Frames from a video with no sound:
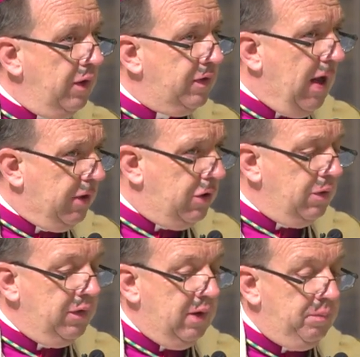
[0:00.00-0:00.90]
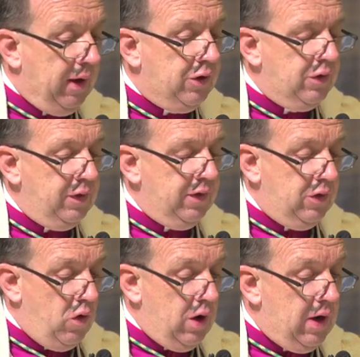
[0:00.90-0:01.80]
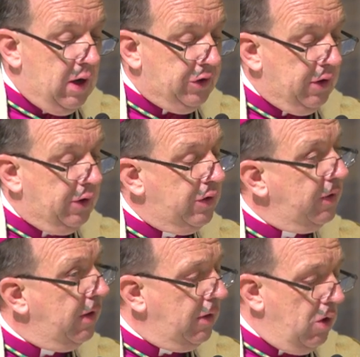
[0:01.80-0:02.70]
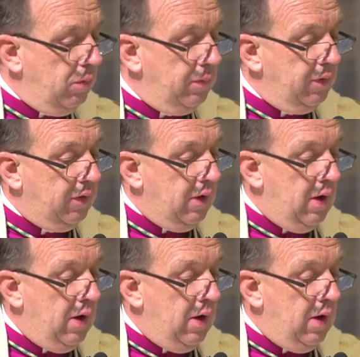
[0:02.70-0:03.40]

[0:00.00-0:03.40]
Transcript: statues and pictures adorn our churches and homes.